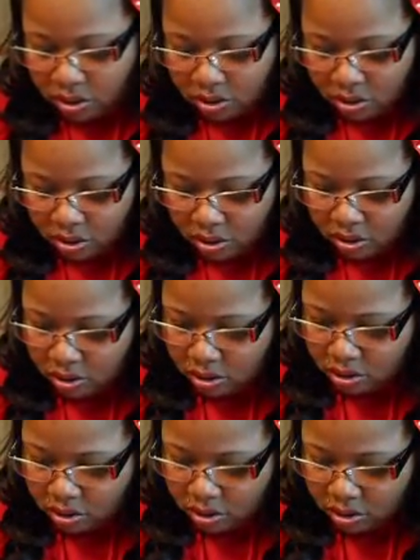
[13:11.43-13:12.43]

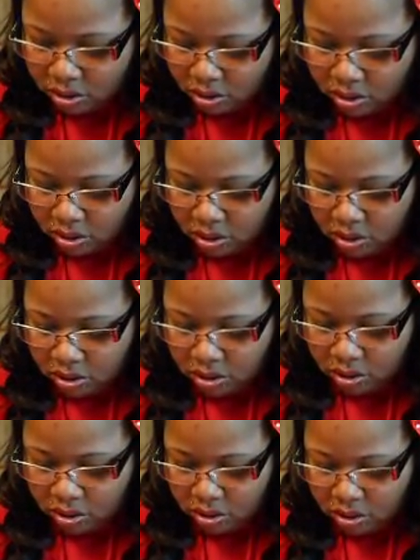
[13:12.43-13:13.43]

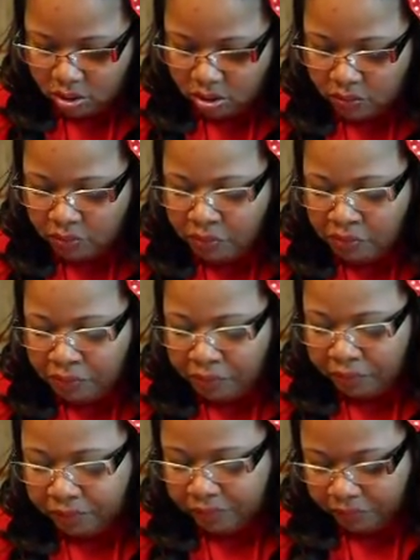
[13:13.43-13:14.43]

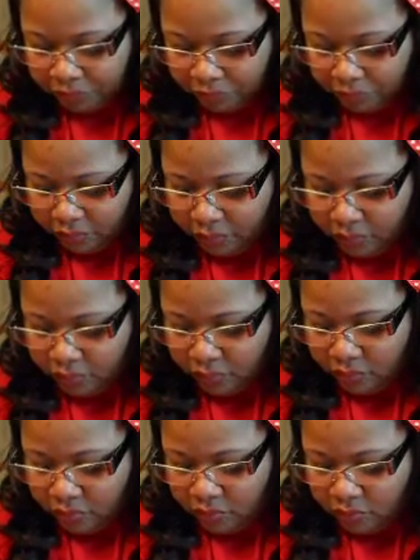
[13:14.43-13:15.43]

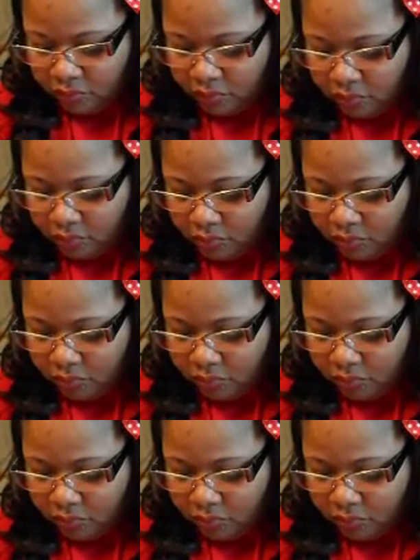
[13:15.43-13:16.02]
No one is speaking in this clip.